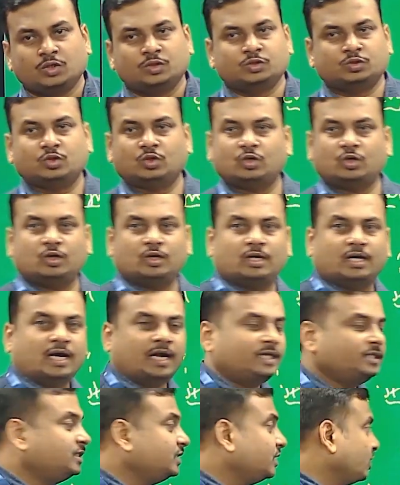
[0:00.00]
So
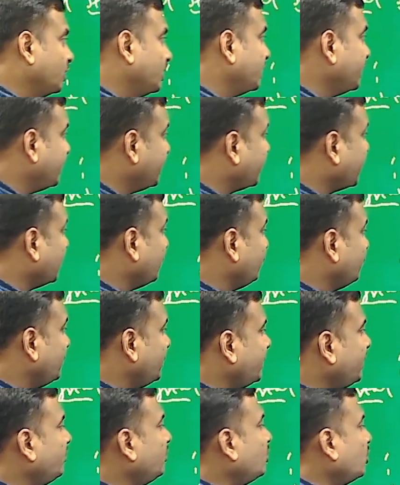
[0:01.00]
at 0 degree Kelvin,
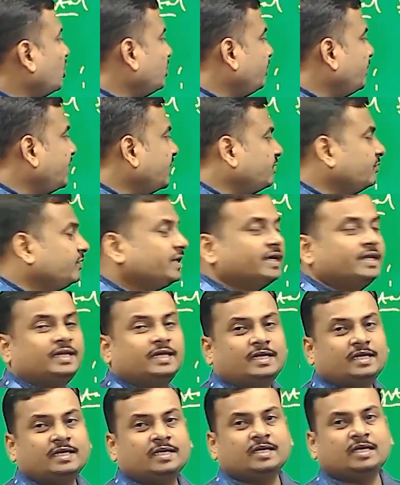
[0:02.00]
there will not be
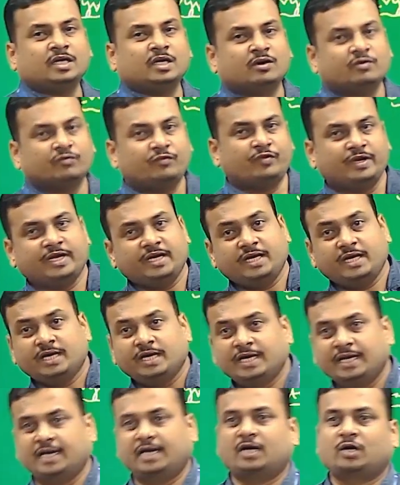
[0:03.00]
any free
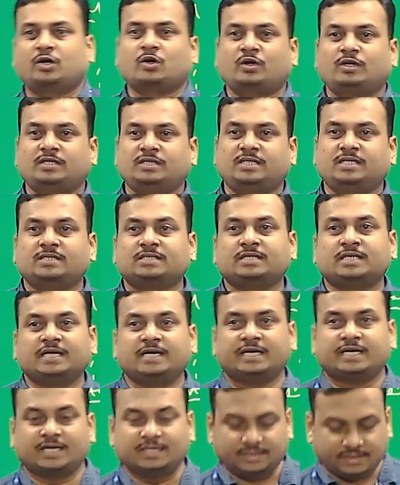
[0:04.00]
electron in this
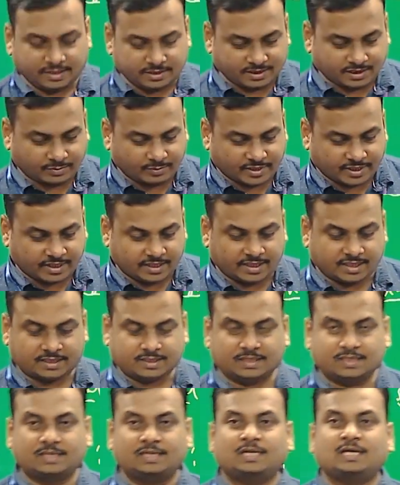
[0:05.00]
intrinsic
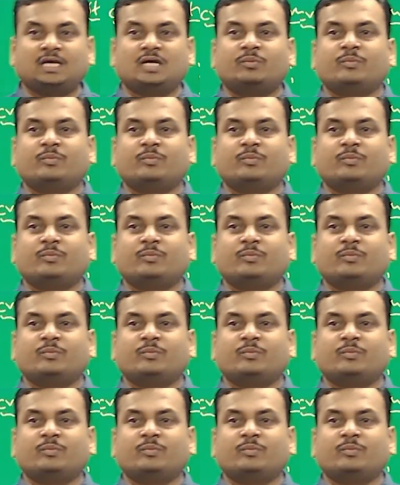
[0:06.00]
semiconductor.